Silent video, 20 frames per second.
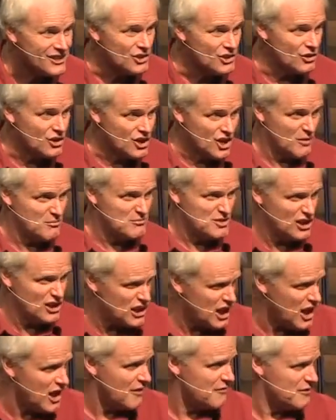You'll come to
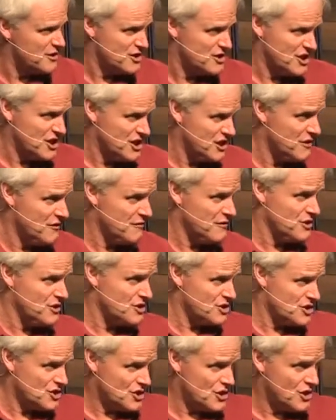love and to give and
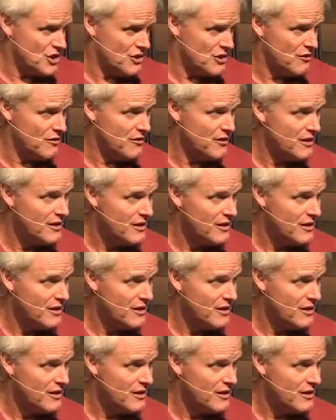to serve